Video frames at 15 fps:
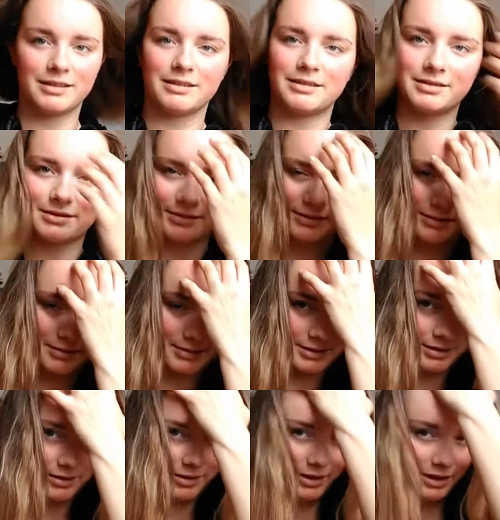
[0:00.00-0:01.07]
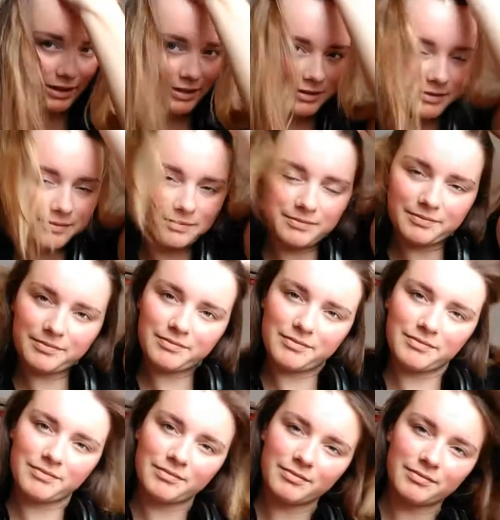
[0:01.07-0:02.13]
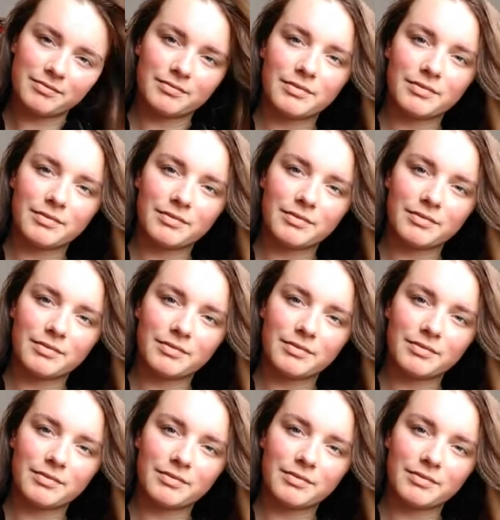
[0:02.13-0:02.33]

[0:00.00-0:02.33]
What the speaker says: (no one is talking)